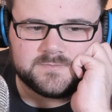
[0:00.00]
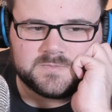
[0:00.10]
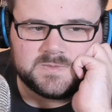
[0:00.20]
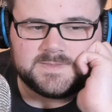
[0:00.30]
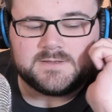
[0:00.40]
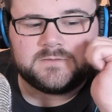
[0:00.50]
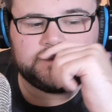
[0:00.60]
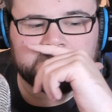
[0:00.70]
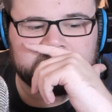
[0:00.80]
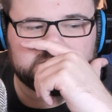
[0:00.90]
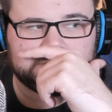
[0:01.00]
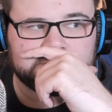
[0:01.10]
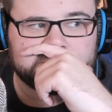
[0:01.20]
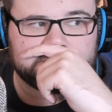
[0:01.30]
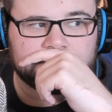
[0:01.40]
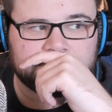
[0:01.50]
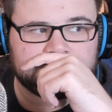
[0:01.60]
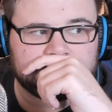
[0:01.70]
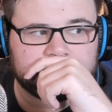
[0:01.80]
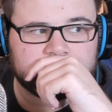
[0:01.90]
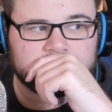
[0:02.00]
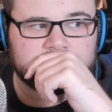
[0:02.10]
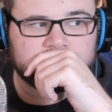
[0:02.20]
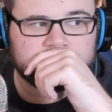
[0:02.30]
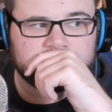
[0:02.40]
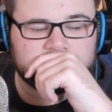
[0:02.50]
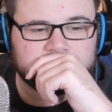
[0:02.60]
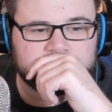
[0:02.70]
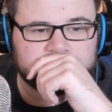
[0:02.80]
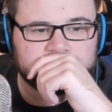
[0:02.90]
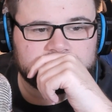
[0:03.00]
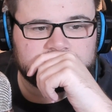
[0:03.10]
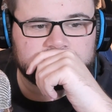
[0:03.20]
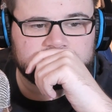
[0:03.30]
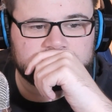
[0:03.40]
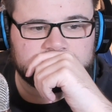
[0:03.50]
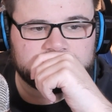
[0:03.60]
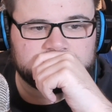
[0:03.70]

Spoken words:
(no one is talking)